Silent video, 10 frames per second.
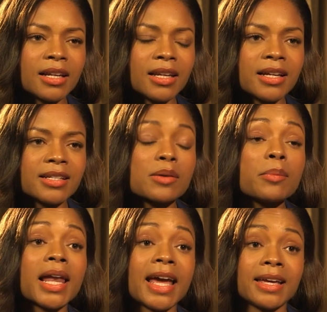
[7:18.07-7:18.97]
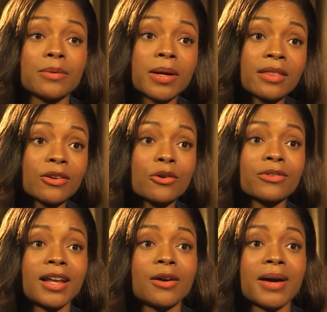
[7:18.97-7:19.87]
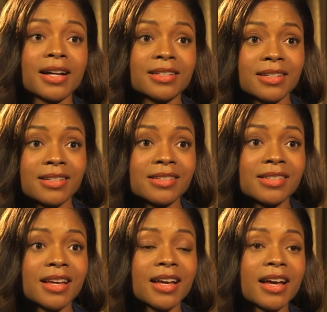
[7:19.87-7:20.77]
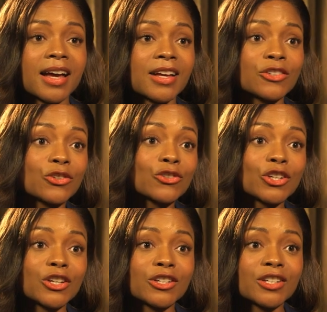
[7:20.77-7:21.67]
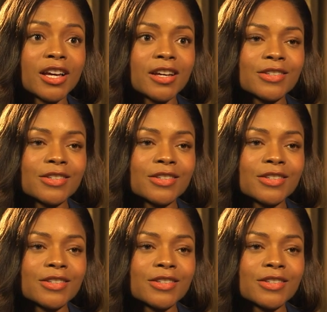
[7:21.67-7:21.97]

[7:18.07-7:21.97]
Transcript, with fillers: learn to play with your fellow actors as you should.